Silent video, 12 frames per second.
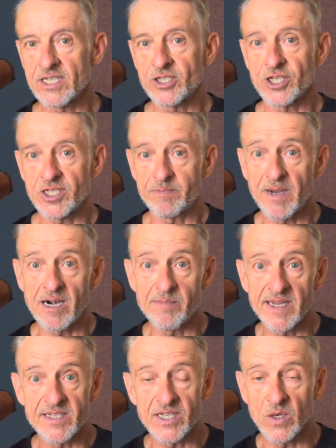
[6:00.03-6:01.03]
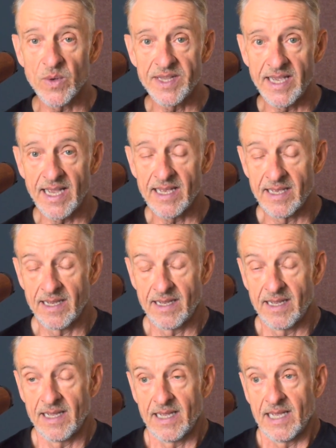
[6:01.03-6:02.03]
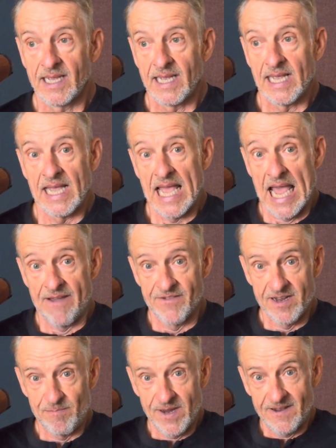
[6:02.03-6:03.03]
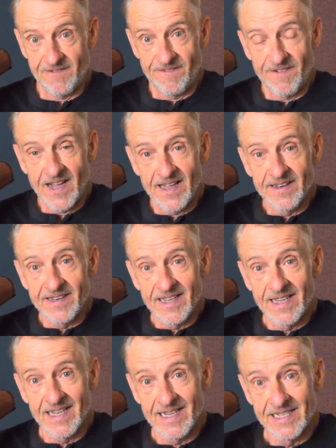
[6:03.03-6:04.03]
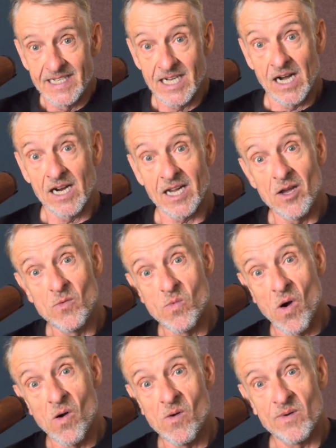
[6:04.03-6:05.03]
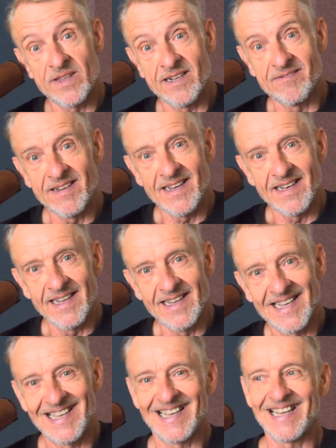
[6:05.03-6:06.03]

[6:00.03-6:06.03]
just experimenting with it, having a bit of fun. You can't go wrong with it, really.